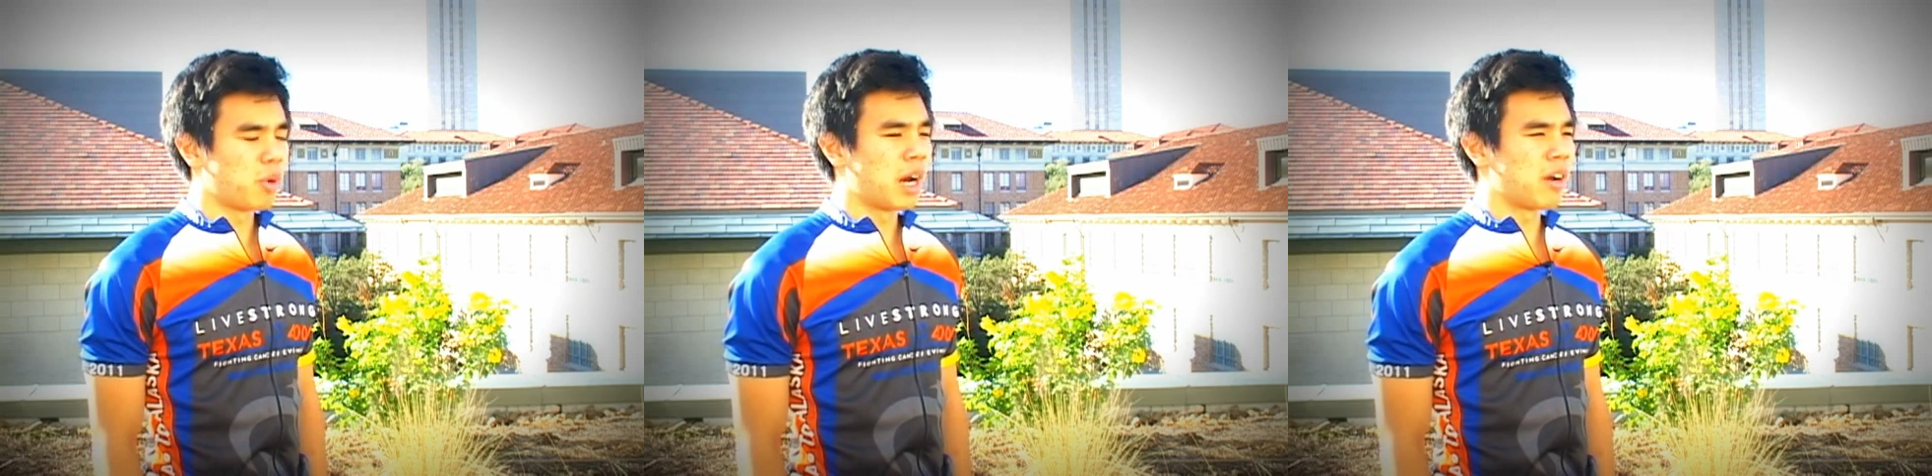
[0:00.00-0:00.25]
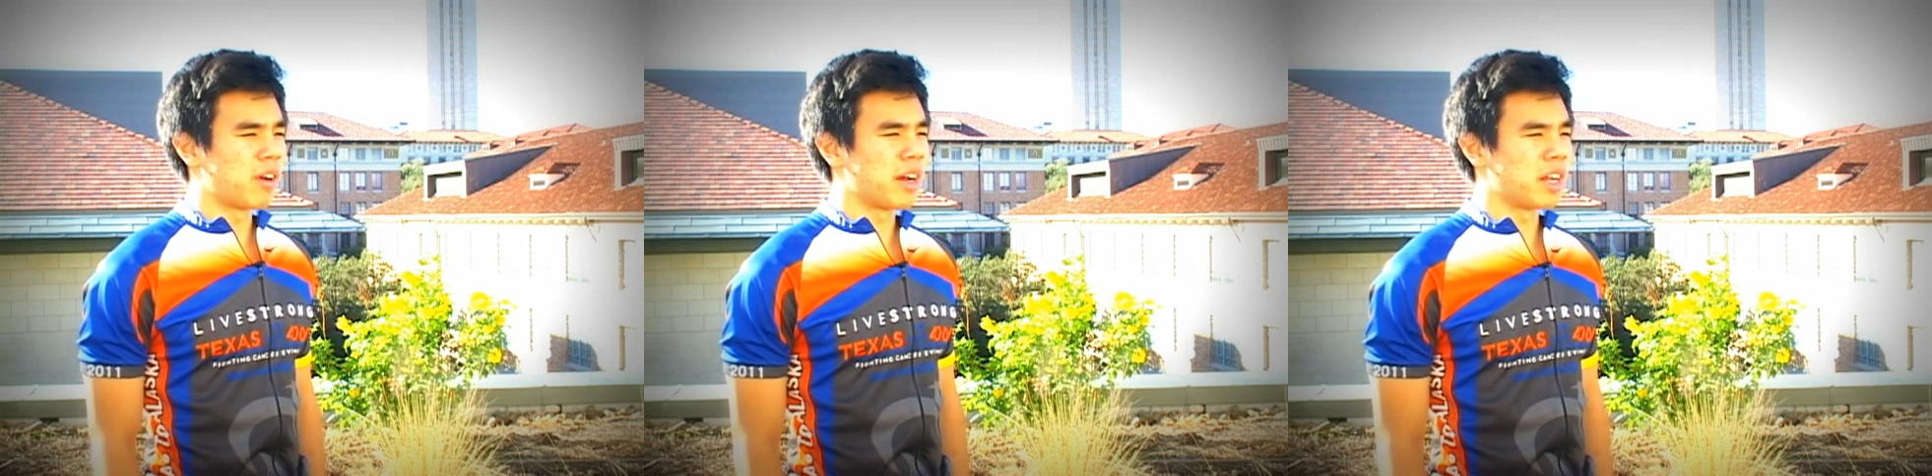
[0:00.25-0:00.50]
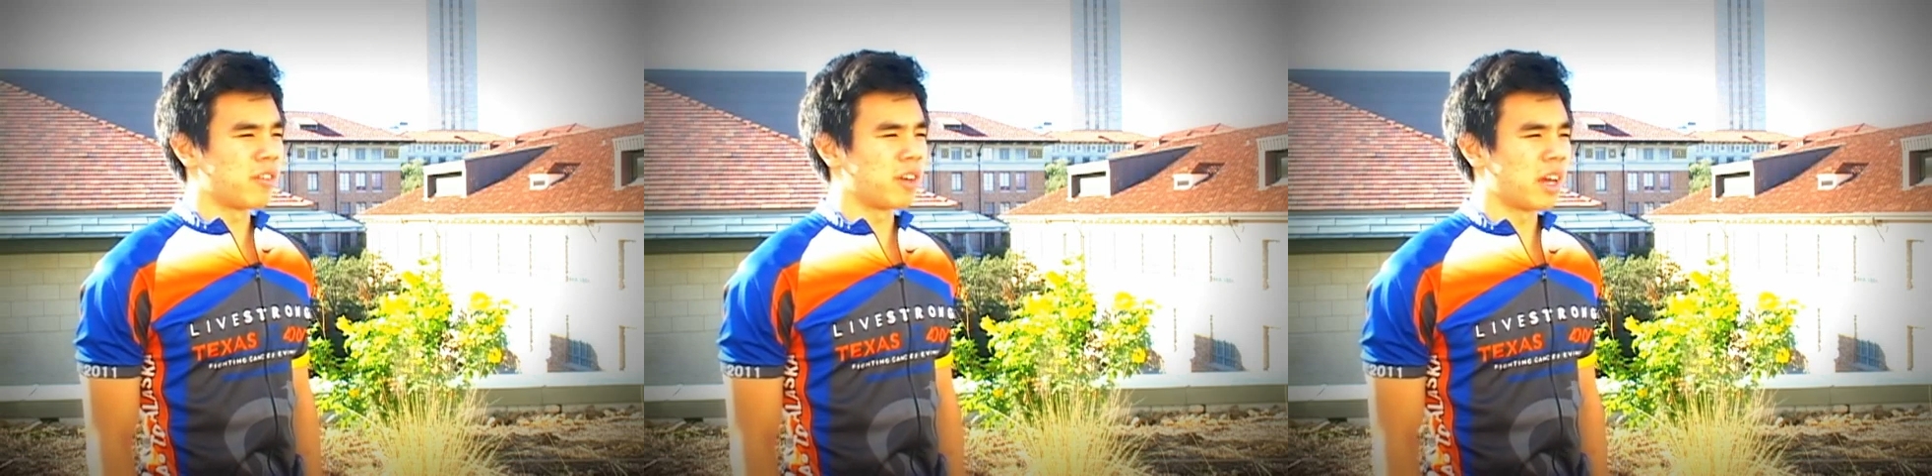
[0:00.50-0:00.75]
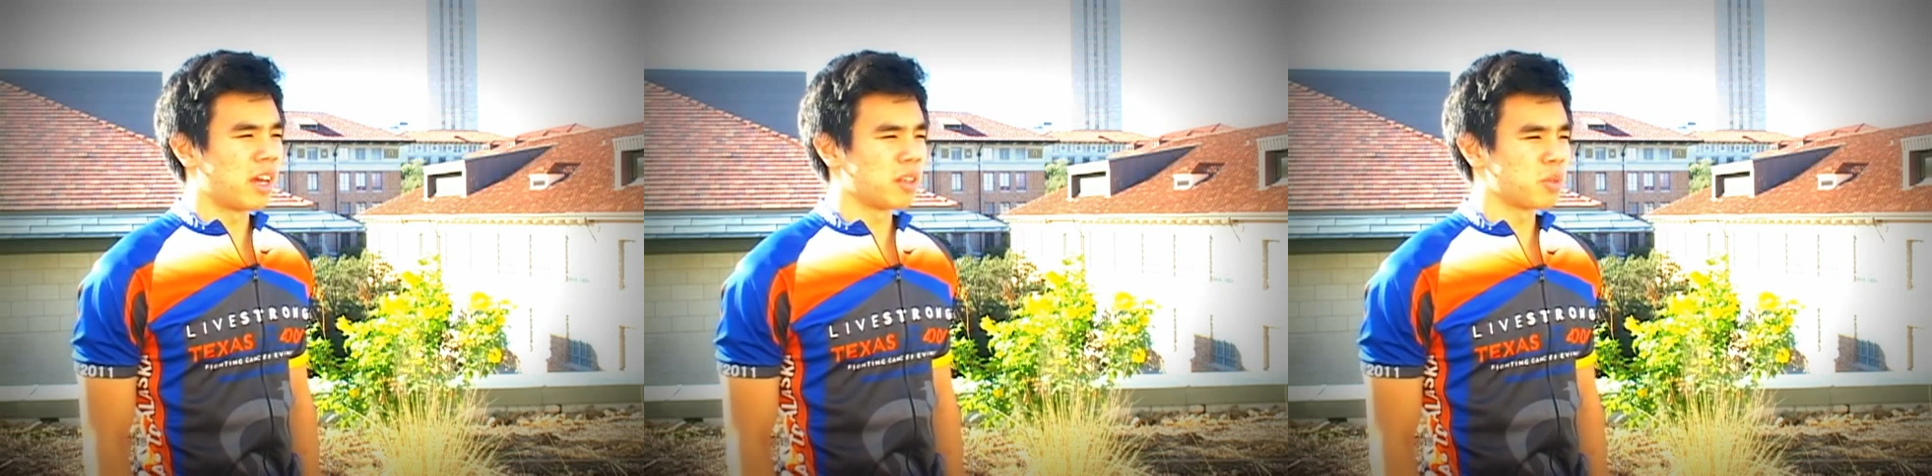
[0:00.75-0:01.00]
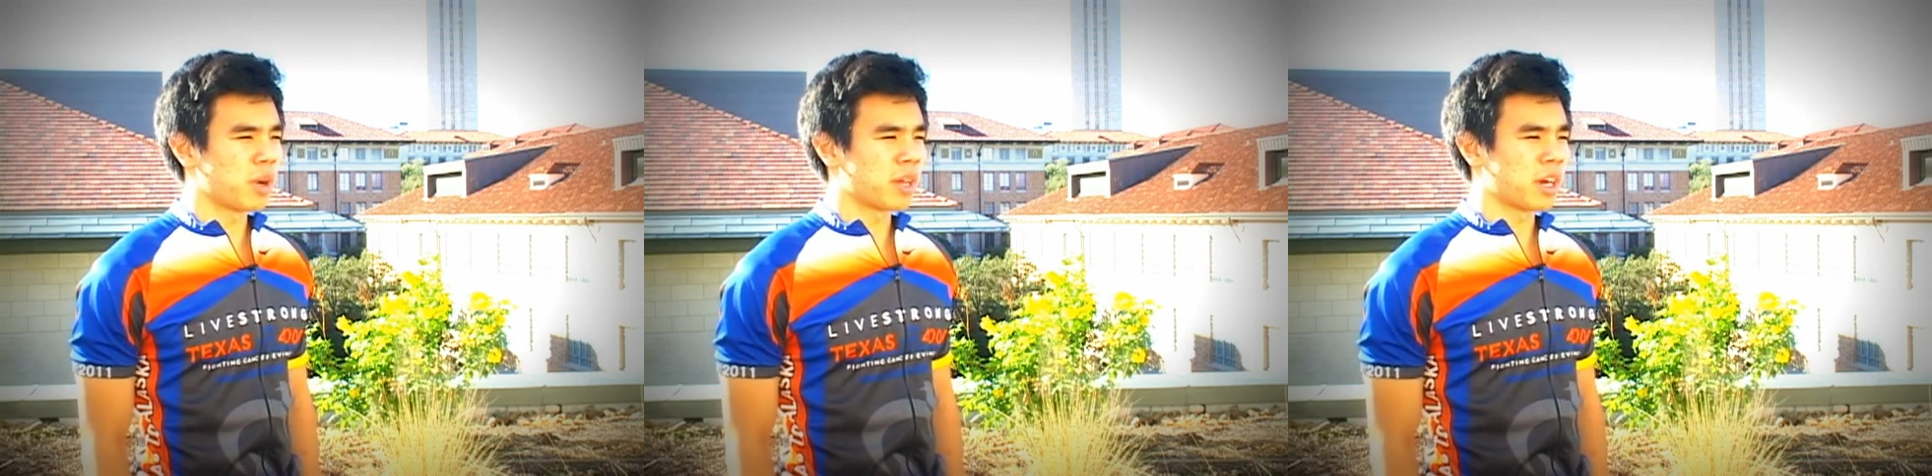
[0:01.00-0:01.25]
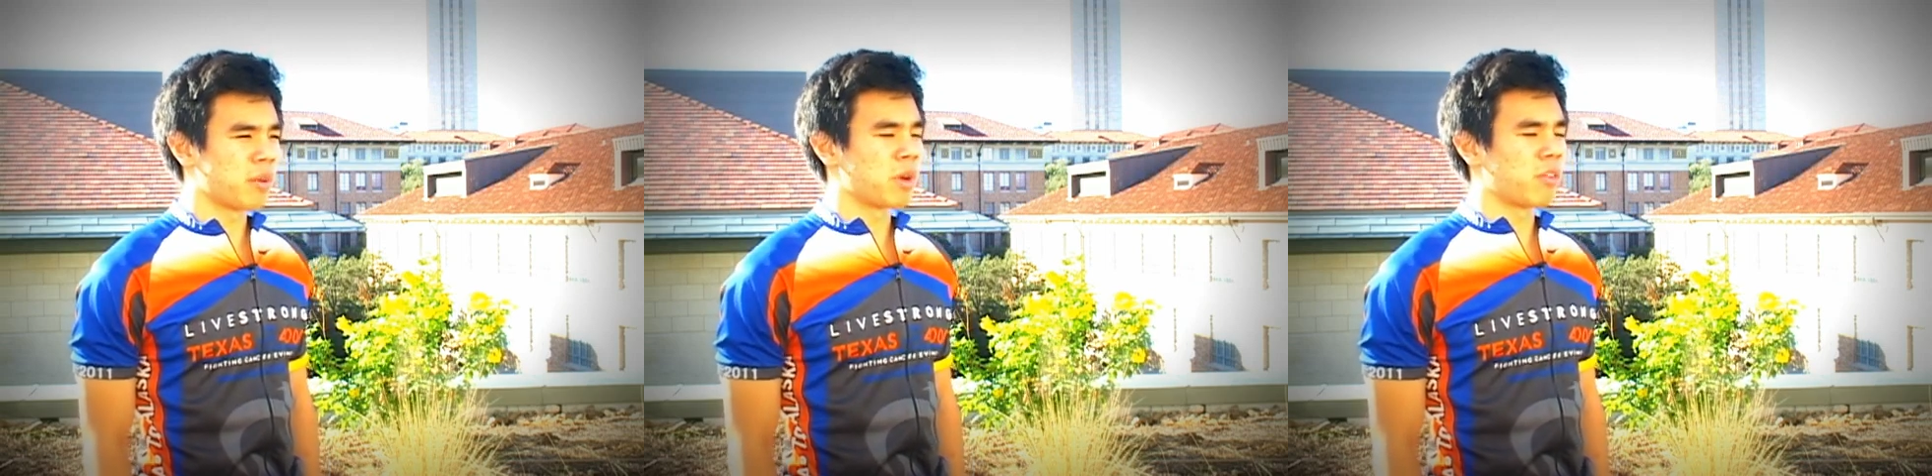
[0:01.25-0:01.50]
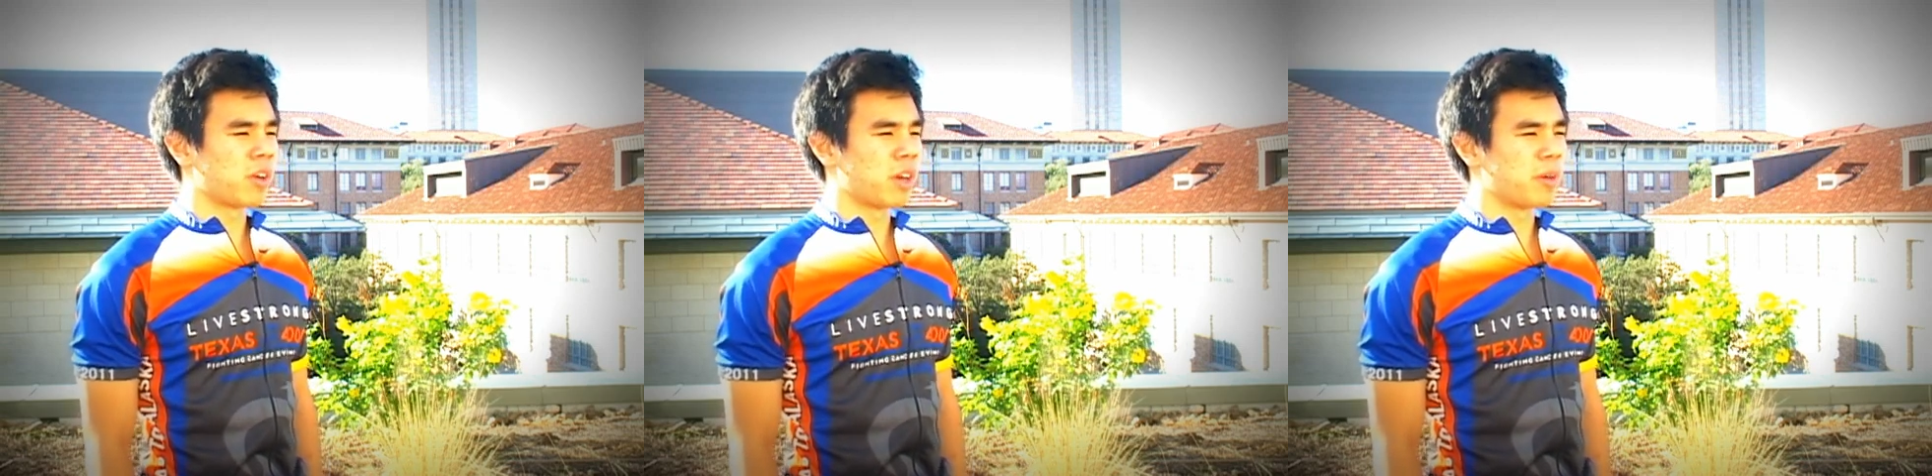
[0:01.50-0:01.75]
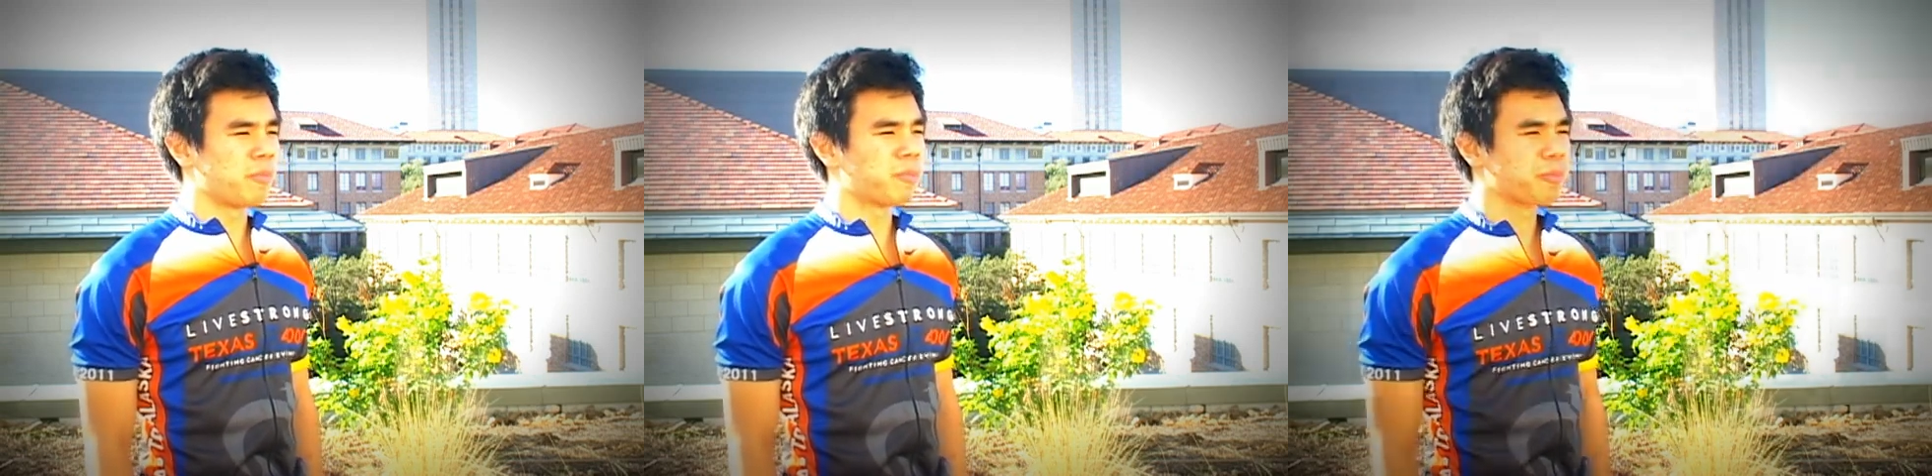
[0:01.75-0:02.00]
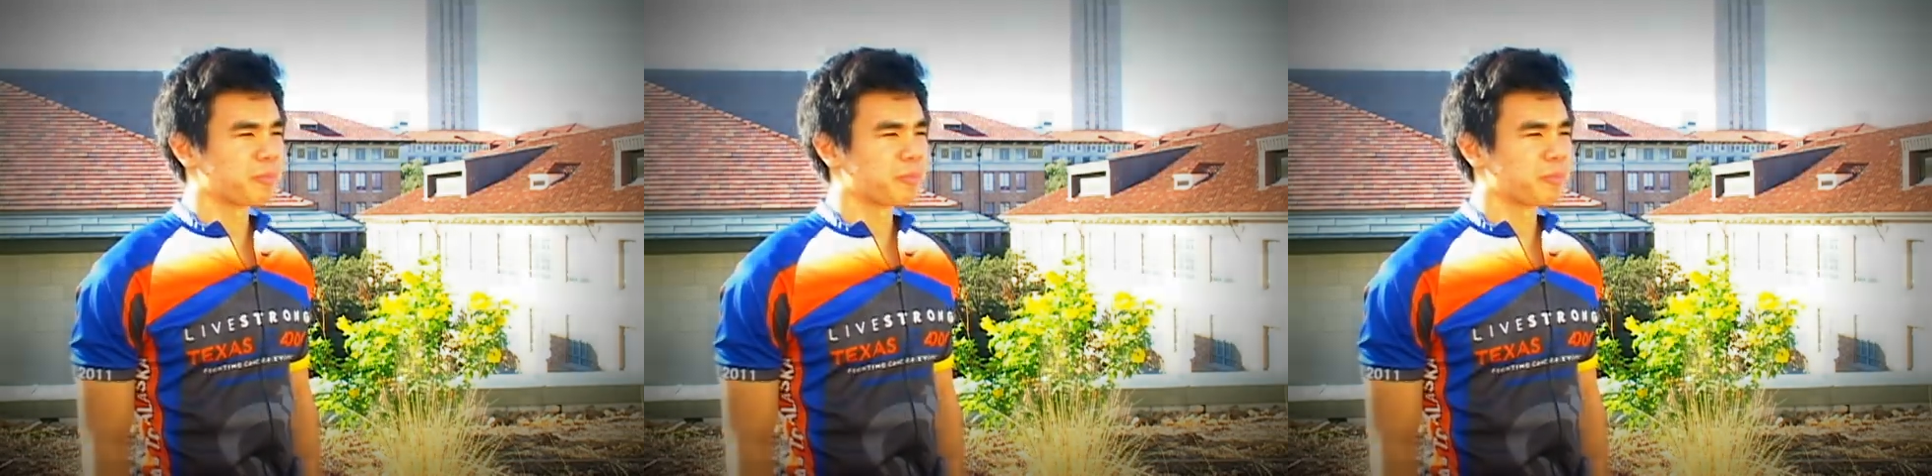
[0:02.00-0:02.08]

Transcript: why I ride every day. It's why I get up every day.